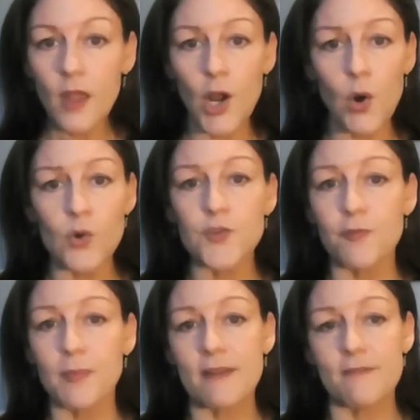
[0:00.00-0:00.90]

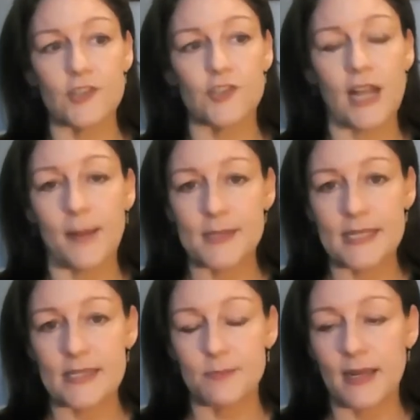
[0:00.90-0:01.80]
£250,000 venture
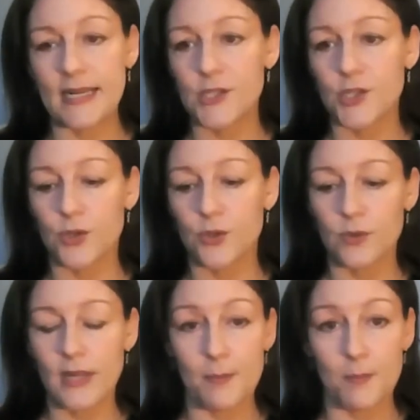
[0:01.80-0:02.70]
capitalist money
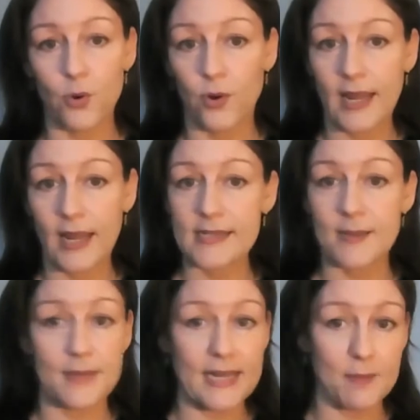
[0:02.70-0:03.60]
to employ
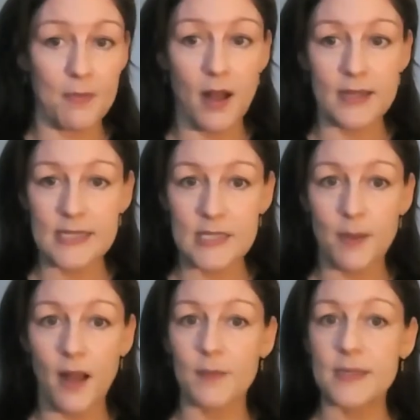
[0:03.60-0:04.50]
somebody in the marketing
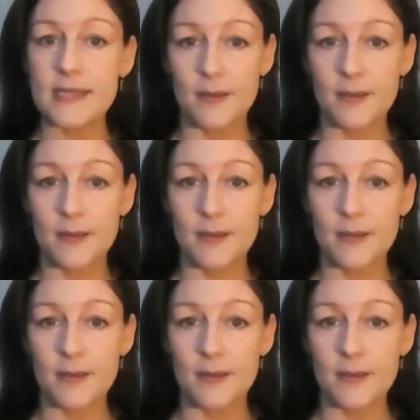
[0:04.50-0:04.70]
department,